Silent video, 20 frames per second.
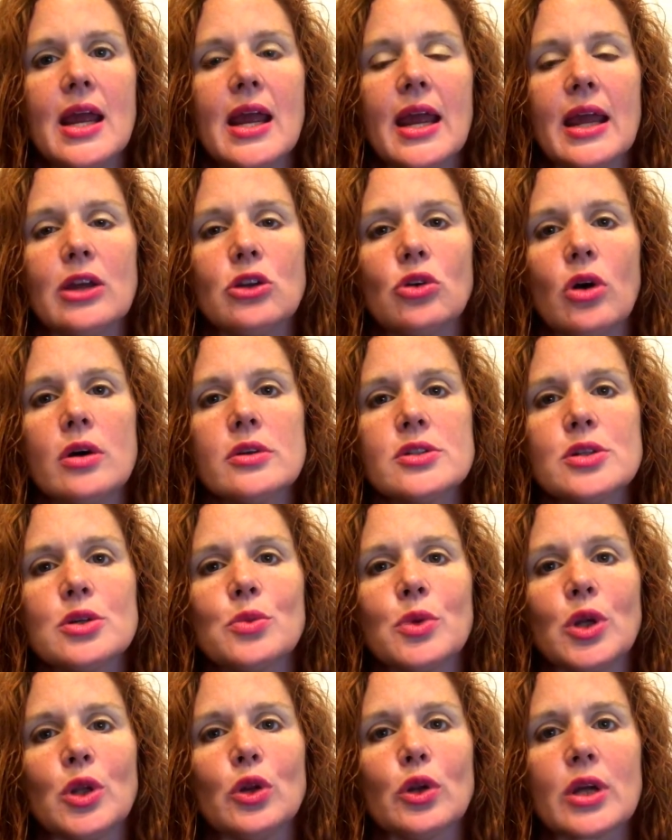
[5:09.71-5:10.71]
And you also
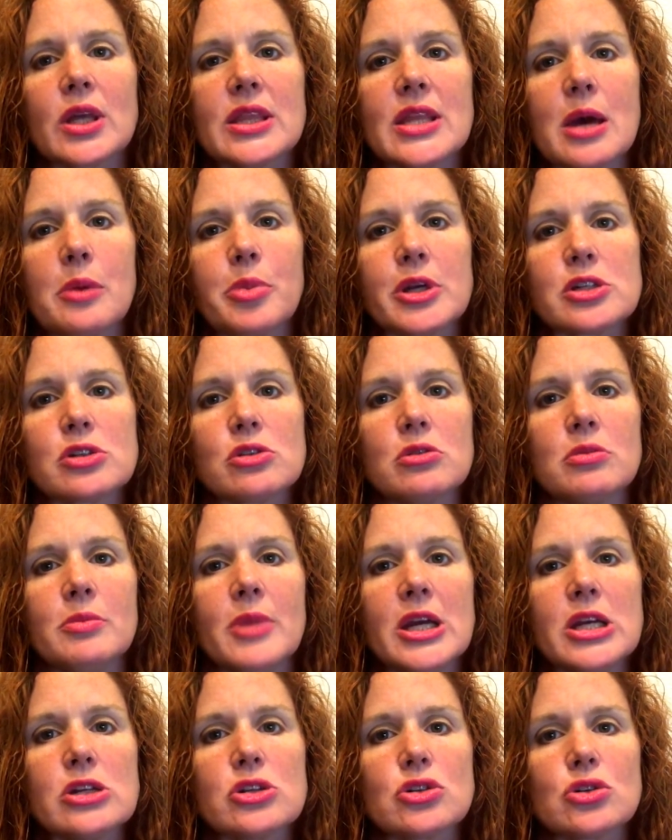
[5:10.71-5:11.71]
want to look at that picture and
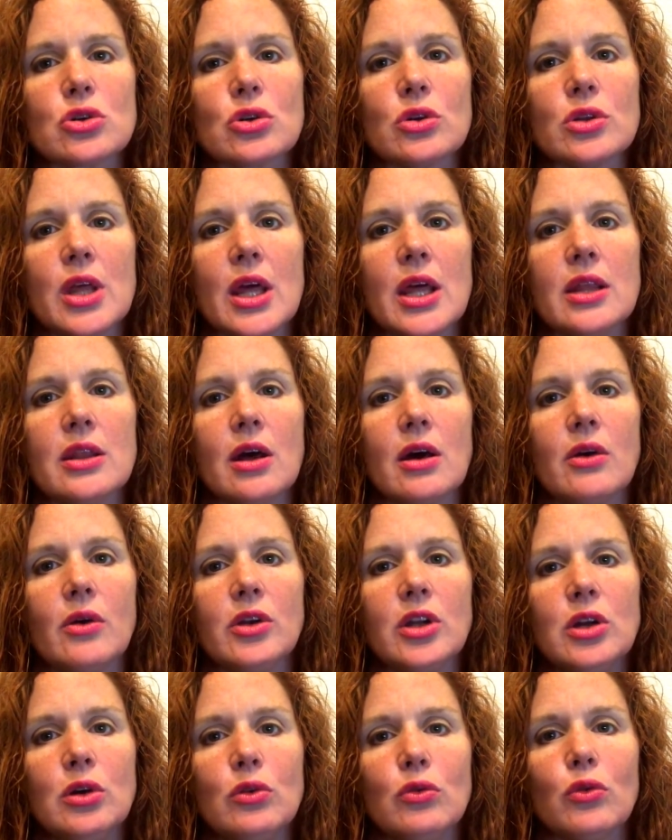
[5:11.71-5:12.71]
make sure that
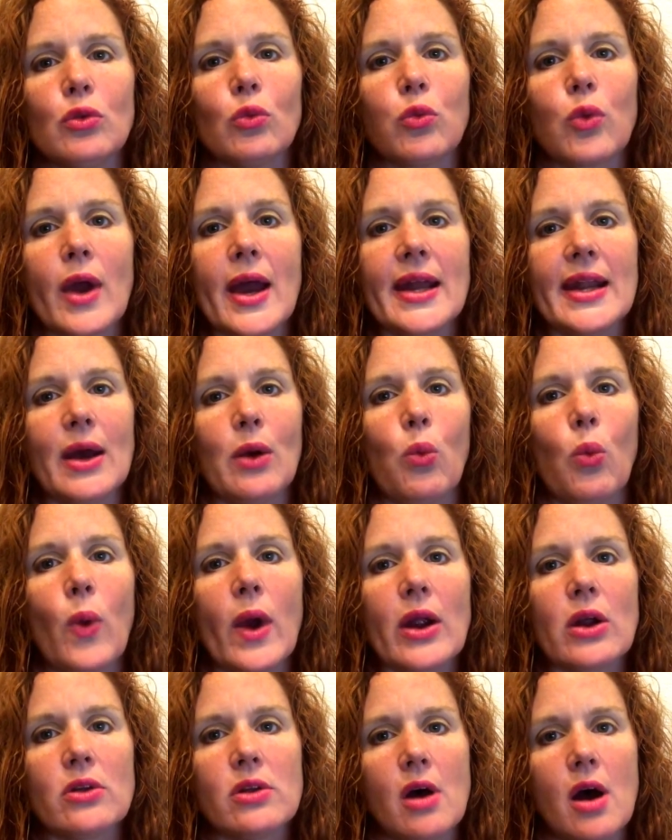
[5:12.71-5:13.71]
you've read
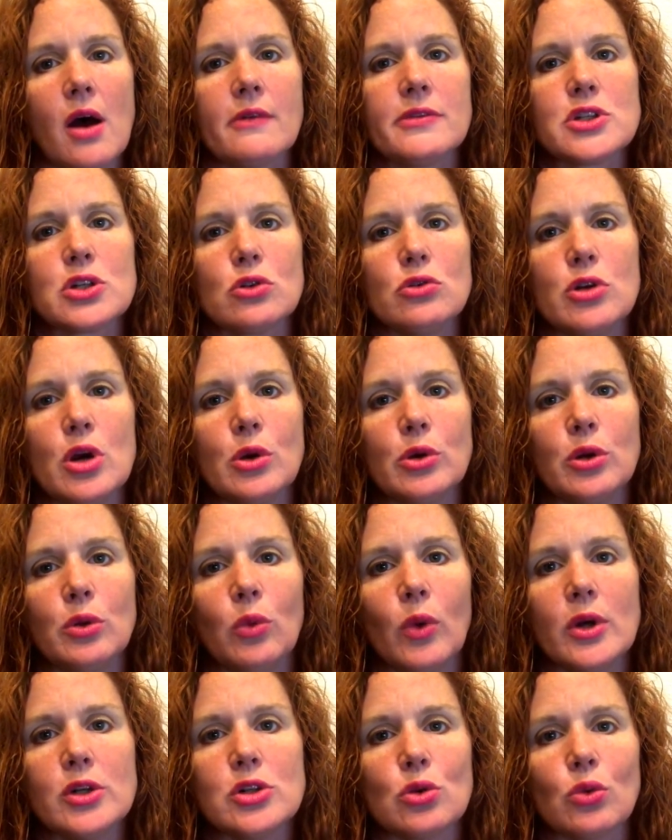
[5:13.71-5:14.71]
where the officer noted
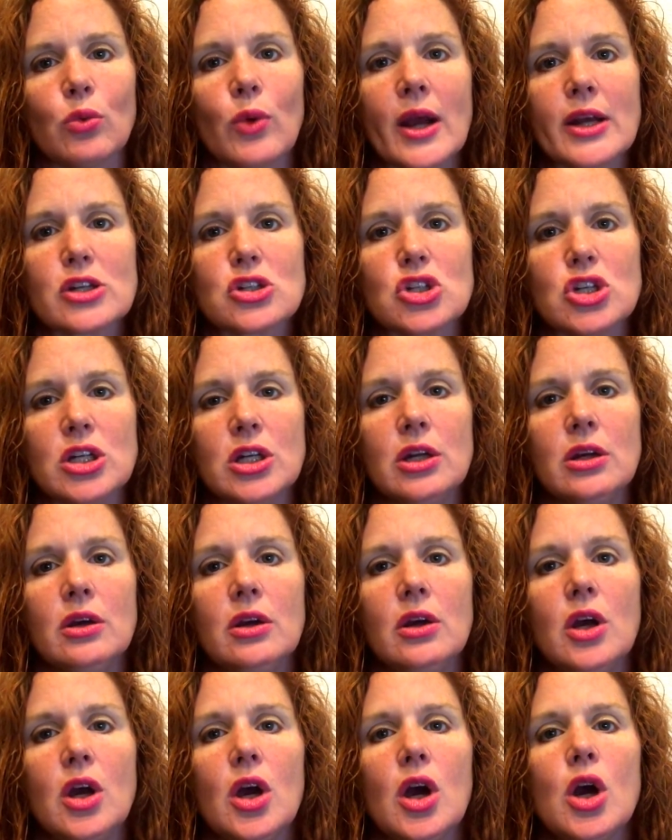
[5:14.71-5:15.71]
what direction,
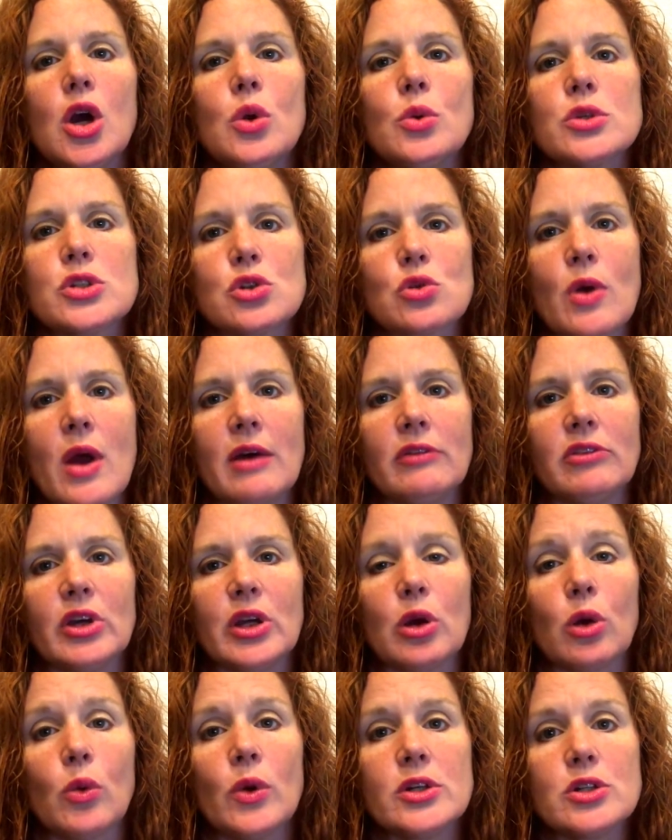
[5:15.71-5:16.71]
who was traveling,
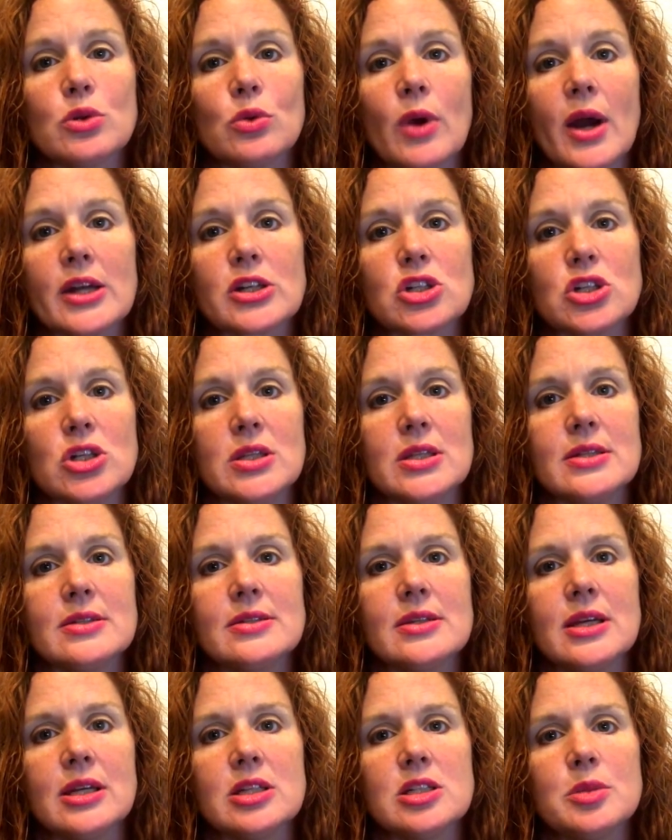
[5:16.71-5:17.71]
or what direction the
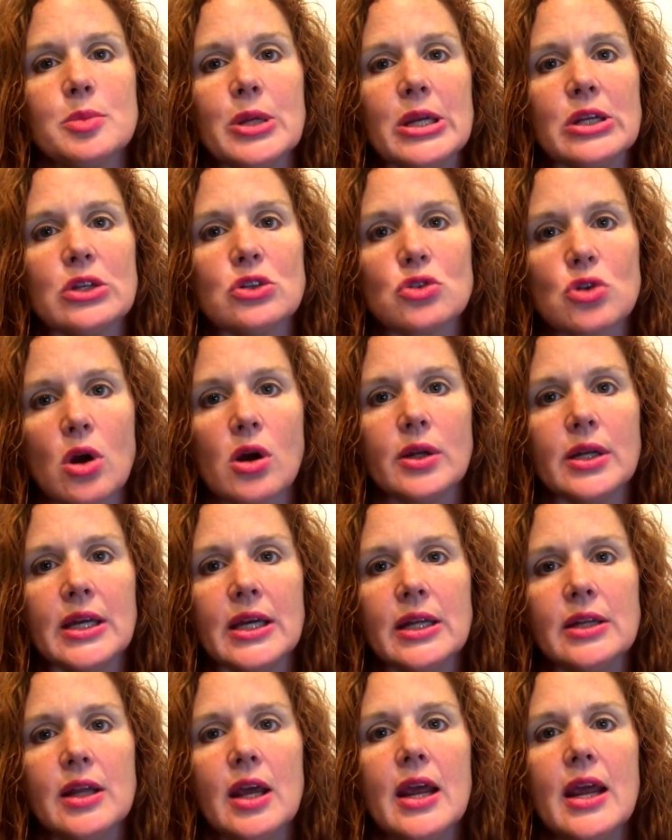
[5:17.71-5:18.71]
scene is being
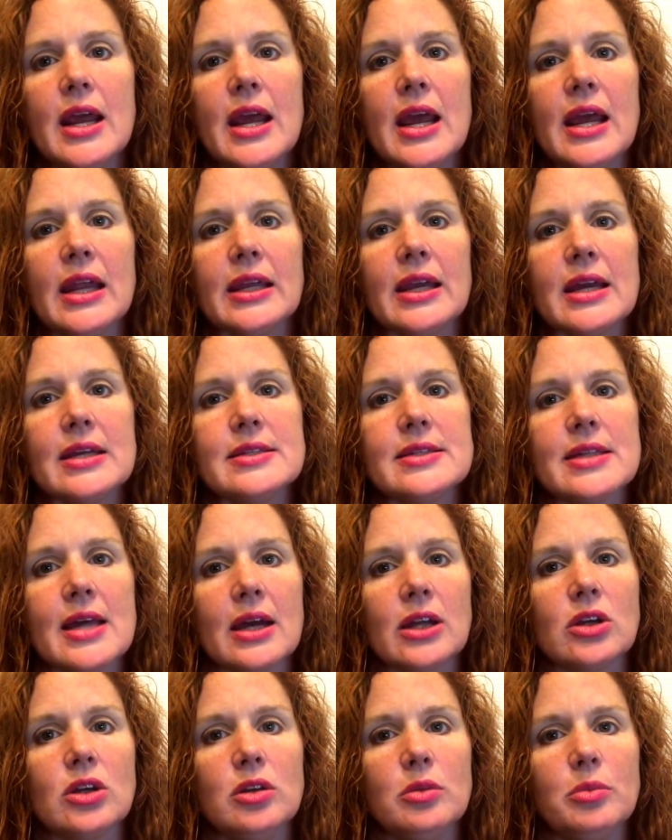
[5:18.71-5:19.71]
drawn in case
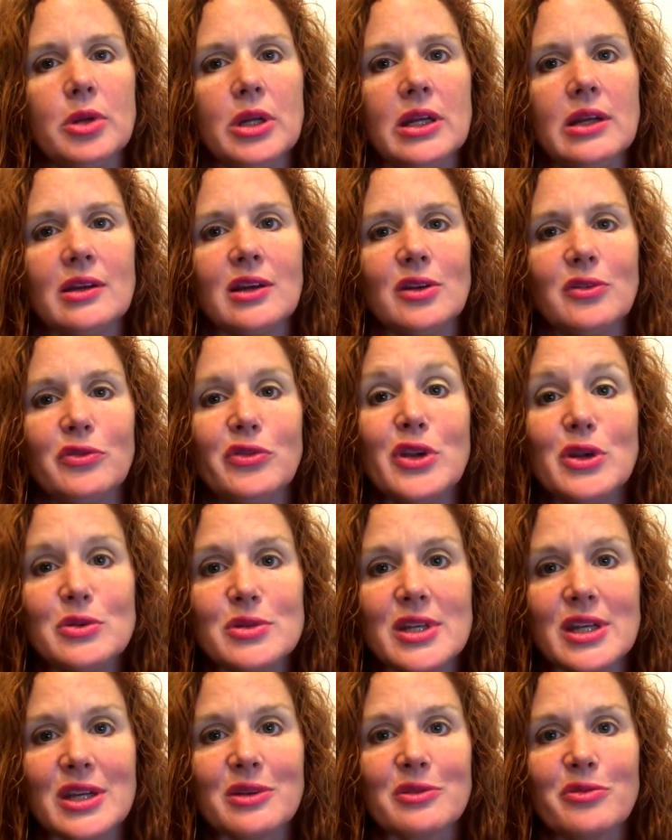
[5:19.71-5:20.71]
that could be
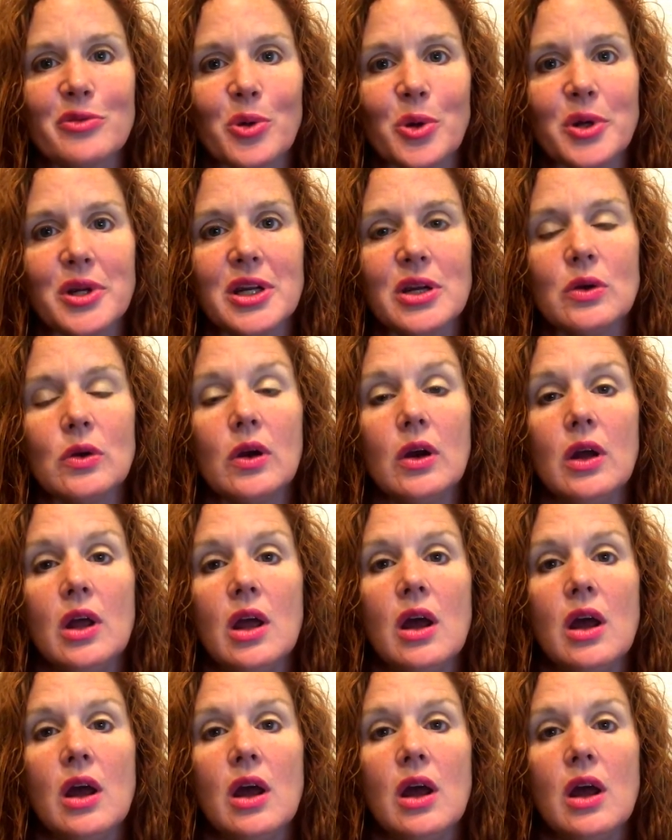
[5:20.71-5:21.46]
confusing for you.